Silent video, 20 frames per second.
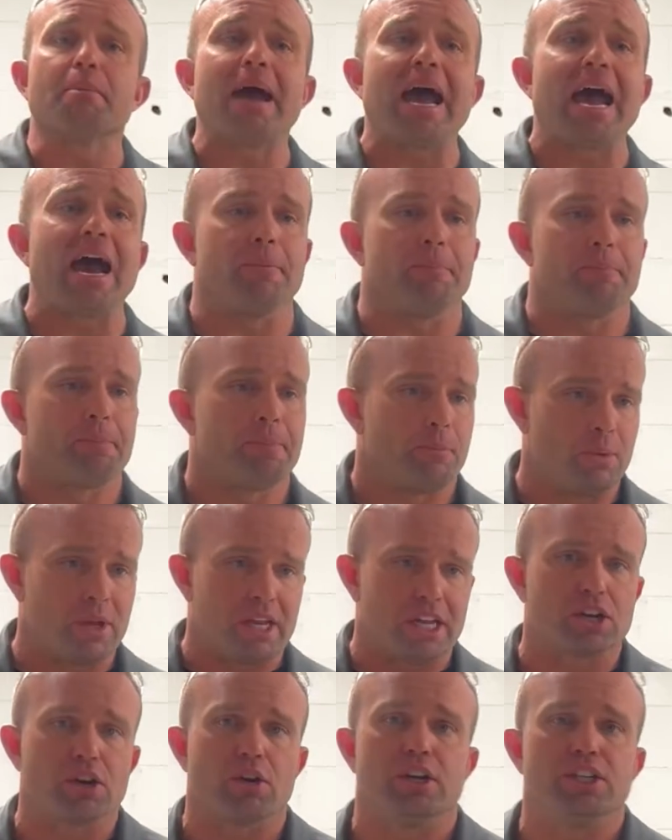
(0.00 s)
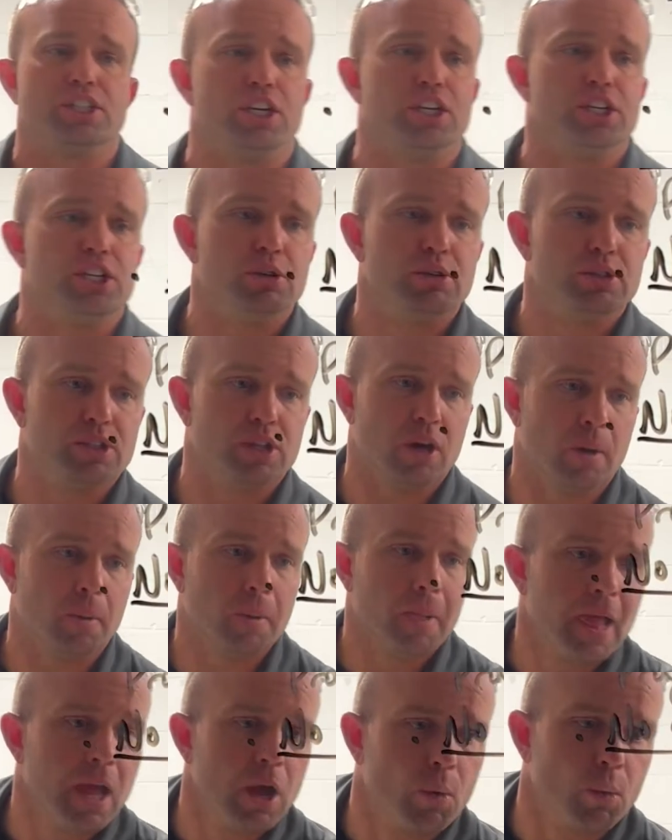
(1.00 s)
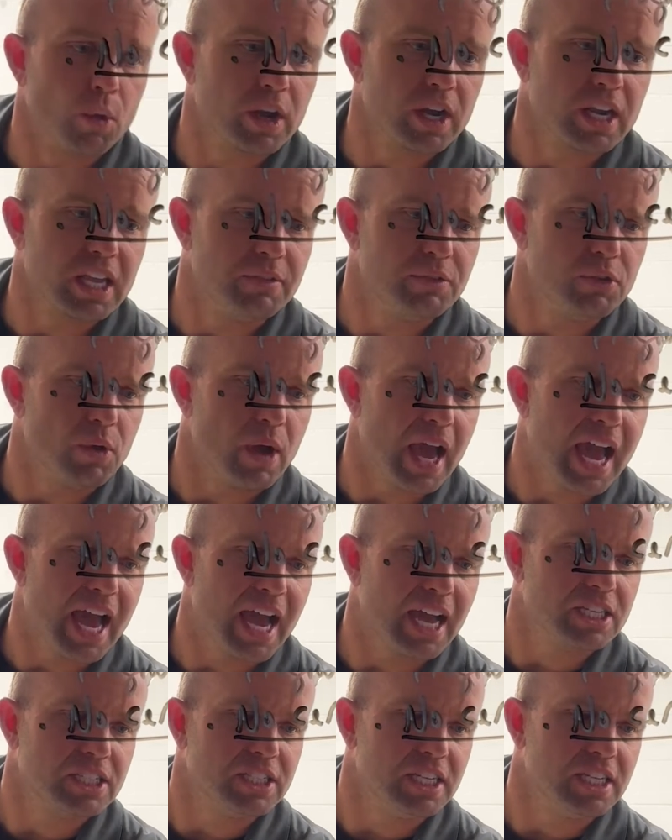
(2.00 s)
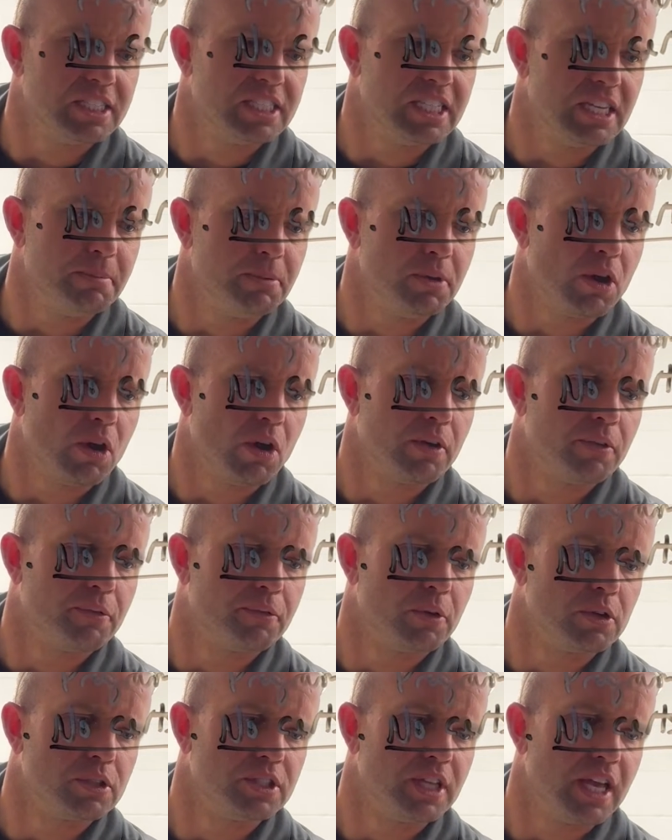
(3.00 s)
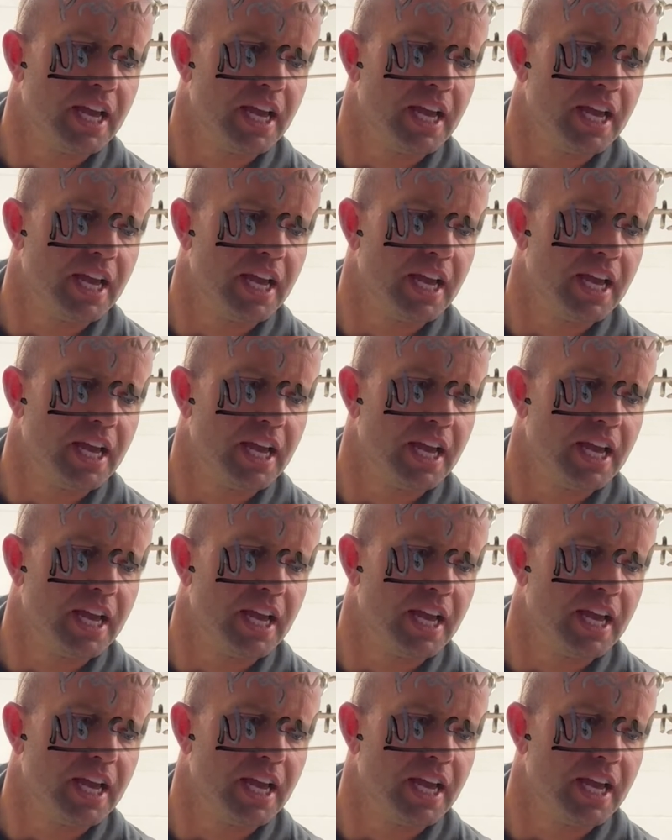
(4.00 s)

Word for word: them out. We encourage you to do so. We're going to give you ASHI, CPR, and first